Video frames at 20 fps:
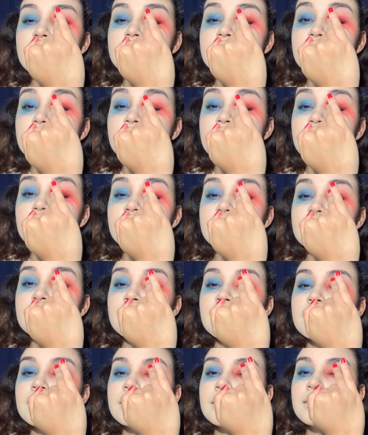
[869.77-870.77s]
it gives
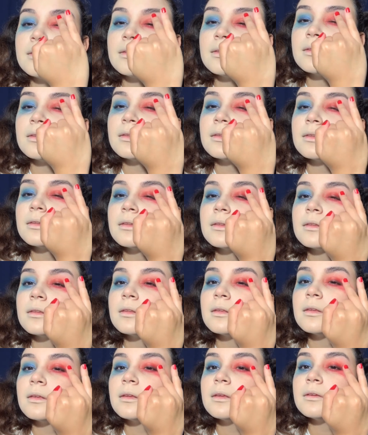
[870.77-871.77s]
us
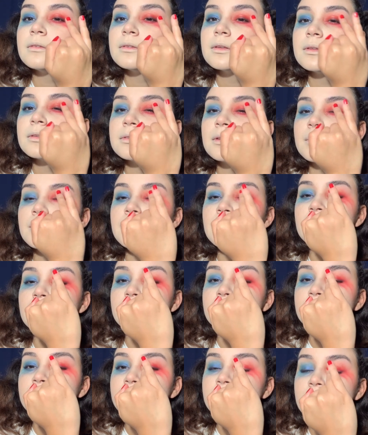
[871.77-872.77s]
something.
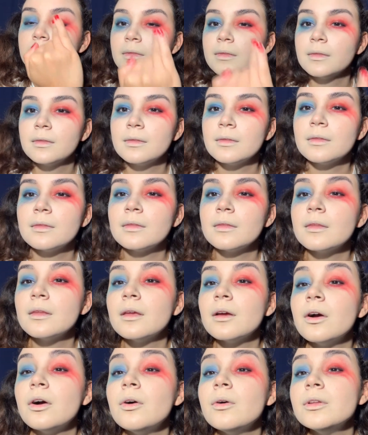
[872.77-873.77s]

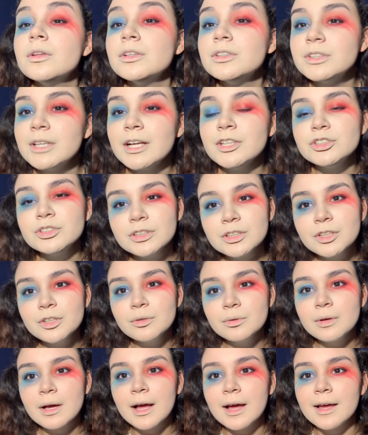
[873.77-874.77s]
Oh, it looks actually
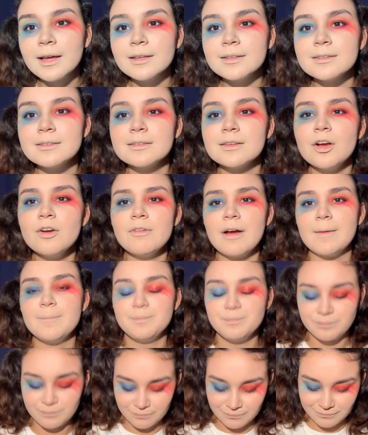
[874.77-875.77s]
cute, guys. All right,
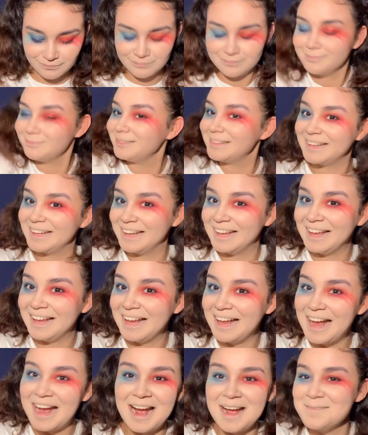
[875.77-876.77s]

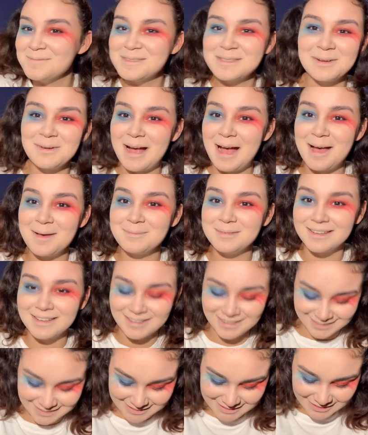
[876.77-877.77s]
I'm so happy.
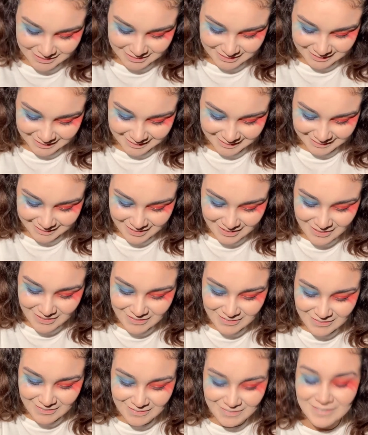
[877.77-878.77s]
This literally,
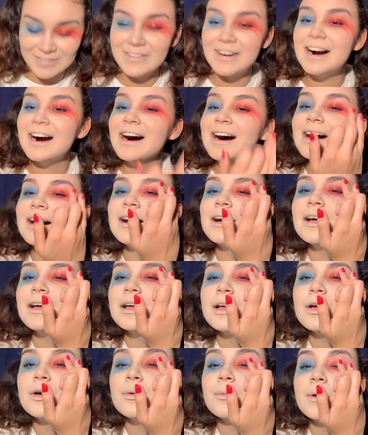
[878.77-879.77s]
oh,
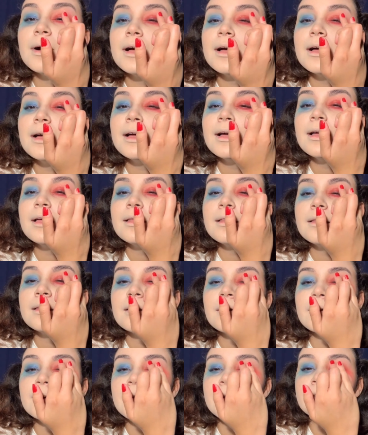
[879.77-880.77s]
what?
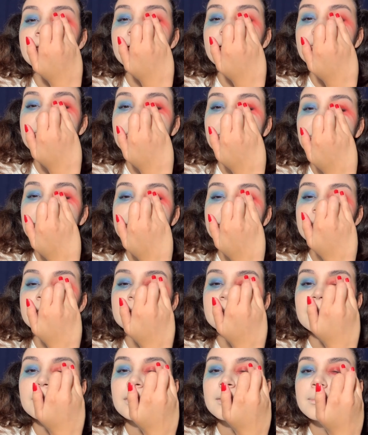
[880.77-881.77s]
Okay, yeah, so we're just
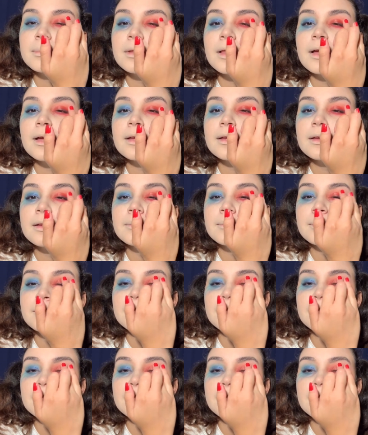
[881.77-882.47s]
gonna apply it.